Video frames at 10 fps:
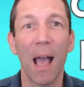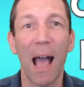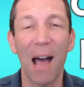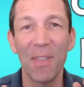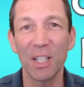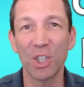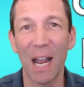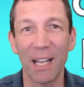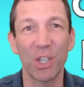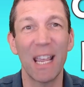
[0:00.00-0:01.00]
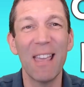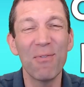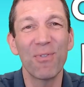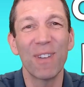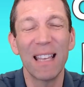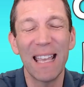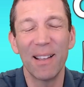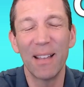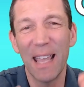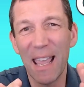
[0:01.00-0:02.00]
And there's a challenge. If,
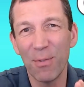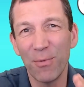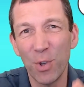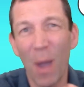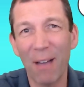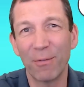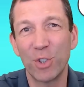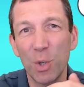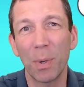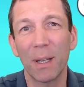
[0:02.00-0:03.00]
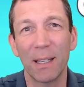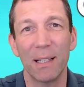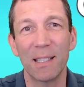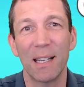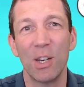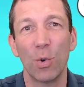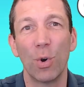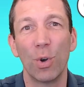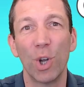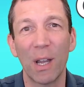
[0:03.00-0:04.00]
if you have duplicates in
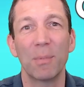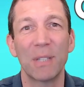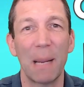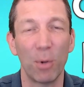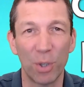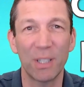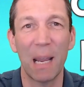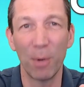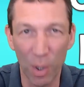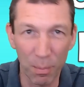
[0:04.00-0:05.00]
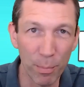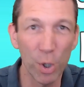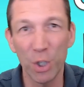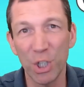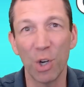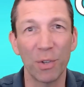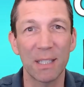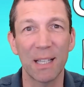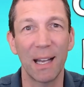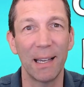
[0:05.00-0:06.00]
your lookup table or table you're merging on the
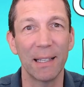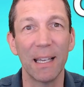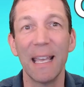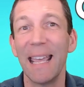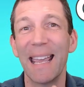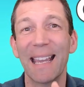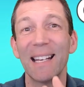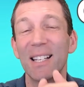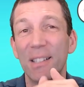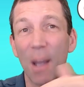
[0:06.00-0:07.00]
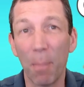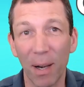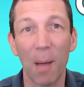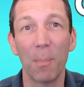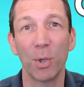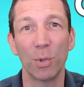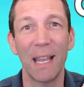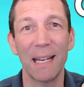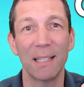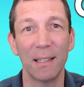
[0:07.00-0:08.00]
side, it can double up your
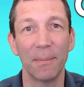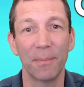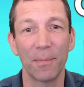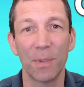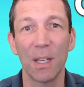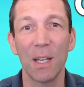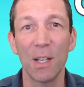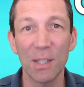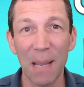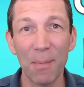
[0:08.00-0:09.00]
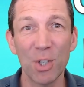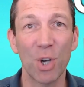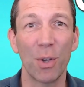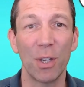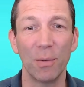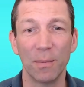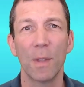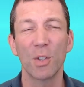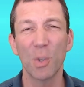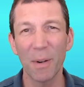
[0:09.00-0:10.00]
data. So let me show you.
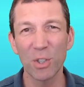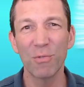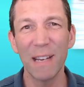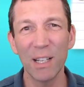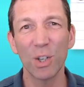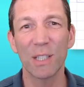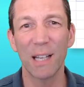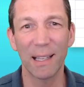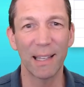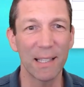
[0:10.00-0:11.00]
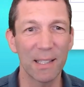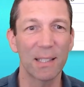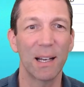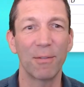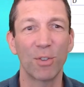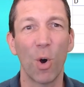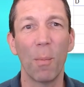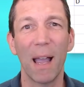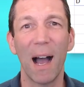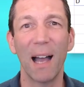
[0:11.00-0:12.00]
So my screen looks like this. I've got
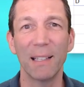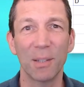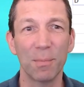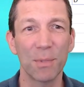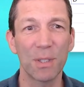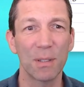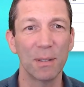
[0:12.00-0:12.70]
my items